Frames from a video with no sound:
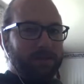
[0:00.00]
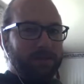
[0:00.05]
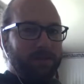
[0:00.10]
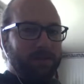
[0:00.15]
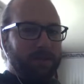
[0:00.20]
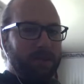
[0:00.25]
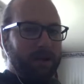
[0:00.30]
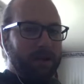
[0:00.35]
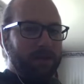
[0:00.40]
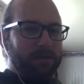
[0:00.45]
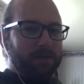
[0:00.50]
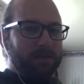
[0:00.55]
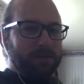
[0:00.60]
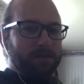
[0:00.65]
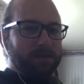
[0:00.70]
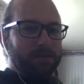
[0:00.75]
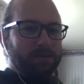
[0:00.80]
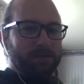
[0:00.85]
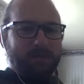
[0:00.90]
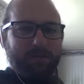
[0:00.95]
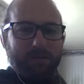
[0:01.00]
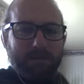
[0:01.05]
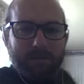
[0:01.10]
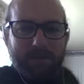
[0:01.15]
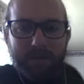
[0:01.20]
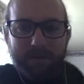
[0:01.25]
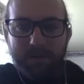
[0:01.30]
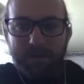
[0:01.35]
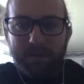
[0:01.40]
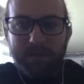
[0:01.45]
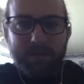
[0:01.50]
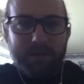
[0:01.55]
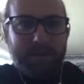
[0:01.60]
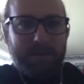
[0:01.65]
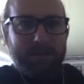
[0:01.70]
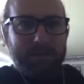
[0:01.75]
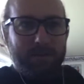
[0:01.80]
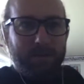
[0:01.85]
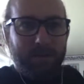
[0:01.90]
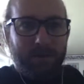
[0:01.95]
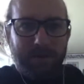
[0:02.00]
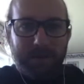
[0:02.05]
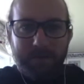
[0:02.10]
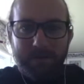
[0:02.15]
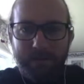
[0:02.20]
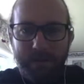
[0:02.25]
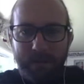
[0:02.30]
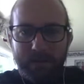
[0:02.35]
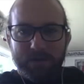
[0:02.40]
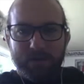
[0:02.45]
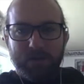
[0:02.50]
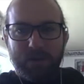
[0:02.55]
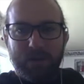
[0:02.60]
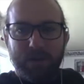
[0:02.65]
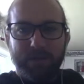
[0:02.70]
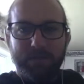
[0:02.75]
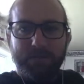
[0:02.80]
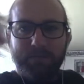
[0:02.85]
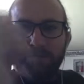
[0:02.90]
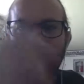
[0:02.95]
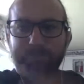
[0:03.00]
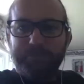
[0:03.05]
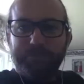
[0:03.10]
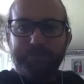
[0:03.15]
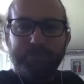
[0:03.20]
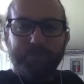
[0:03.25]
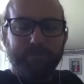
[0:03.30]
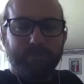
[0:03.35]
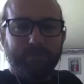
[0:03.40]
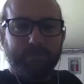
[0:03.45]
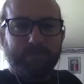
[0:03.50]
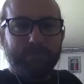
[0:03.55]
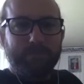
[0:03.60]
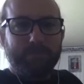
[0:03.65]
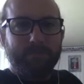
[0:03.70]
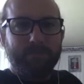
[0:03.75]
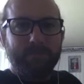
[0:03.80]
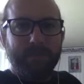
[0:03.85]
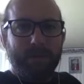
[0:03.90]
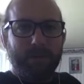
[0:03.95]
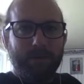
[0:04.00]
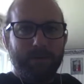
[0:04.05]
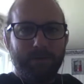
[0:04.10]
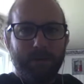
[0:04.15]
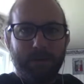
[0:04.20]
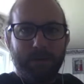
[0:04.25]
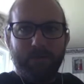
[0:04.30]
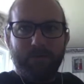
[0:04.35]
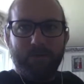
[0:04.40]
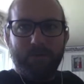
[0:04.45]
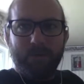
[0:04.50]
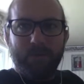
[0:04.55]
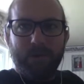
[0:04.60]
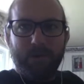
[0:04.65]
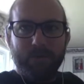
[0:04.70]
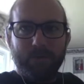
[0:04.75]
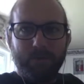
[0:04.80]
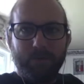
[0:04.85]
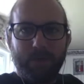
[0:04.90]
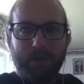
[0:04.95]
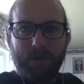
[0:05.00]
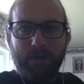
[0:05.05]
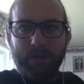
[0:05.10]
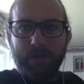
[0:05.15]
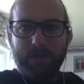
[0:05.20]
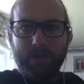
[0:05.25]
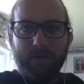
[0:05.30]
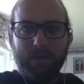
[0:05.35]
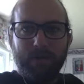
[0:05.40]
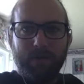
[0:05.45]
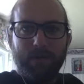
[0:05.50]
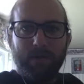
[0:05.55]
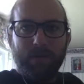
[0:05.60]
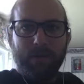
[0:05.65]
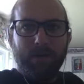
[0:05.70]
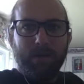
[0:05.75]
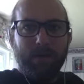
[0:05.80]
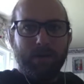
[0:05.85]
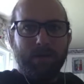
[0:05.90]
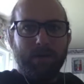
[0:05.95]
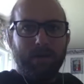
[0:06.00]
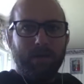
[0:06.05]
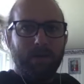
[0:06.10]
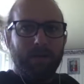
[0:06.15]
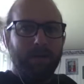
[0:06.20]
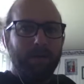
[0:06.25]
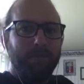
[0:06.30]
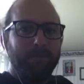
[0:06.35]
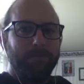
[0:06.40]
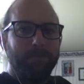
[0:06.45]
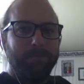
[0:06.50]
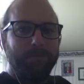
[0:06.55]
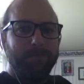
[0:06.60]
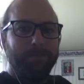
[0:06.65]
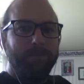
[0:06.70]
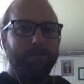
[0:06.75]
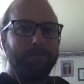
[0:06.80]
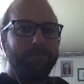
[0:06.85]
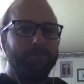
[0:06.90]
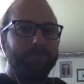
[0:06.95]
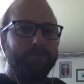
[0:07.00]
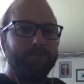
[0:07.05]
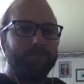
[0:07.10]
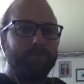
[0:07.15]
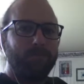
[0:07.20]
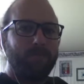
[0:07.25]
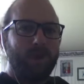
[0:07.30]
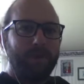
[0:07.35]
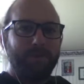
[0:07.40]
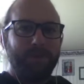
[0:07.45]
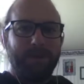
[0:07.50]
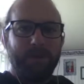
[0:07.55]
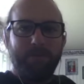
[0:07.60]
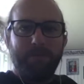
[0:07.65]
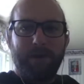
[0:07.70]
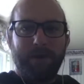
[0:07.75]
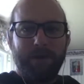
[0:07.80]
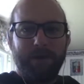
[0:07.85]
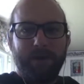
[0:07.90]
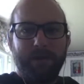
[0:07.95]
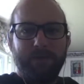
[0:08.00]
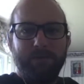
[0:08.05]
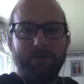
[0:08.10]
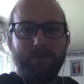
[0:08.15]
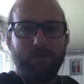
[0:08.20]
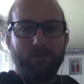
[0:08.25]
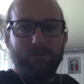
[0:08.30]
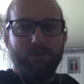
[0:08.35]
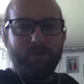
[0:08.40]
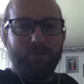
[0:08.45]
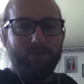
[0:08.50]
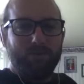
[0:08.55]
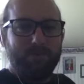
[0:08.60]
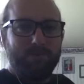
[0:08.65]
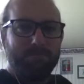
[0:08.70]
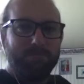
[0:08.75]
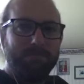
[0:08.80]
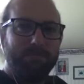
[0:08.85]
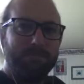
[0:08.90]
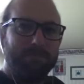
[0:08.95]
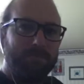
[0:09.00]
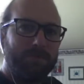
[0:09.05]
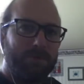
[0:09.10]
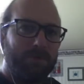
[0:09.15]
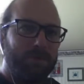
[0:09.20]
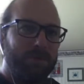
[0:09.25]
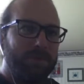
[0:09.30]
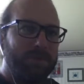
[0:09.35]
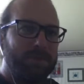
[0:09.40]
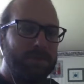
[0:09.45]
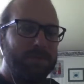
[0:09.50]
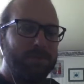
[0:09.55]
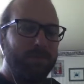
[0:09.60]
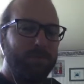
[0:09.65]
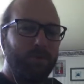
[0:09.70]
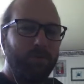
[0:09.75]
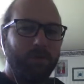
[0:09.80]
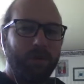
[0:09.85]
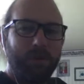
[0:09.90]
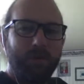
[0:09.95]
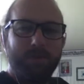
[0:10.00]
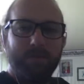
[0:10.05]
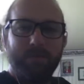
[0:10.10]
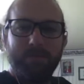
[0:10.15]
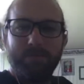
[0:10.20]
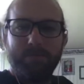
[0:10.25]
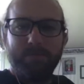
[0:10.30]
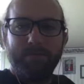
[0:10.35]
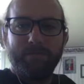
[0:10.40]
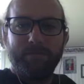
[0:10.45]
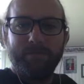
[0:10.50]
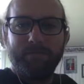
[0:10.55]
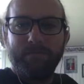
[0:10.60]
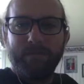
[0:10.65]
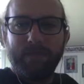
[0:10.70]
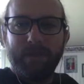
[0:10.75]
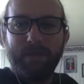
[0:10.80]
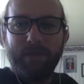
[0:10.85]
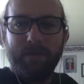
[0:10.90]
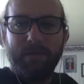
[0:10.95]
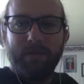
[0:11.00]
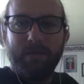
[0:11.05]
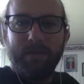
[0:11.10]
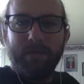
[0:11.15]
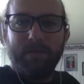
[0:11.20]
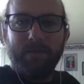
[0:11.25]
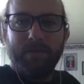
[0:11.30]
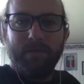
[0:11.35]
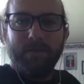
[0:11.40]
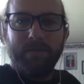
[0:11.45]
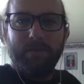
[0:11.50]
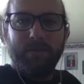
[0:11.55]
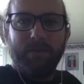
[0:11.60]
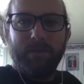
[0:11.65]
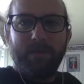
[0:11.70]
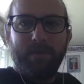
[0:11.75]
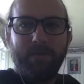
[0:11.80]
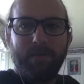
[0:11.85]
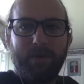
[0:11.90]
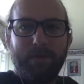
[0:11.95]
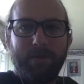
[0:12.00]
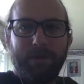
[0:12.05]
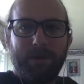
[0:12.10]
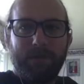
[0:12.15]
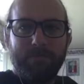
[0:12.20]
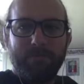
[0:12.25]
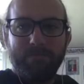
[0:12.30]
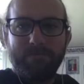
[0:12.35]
do that. So we can give that a shot. Maybe for next week. Remneat might need two visits per week. What do you think, Remneat?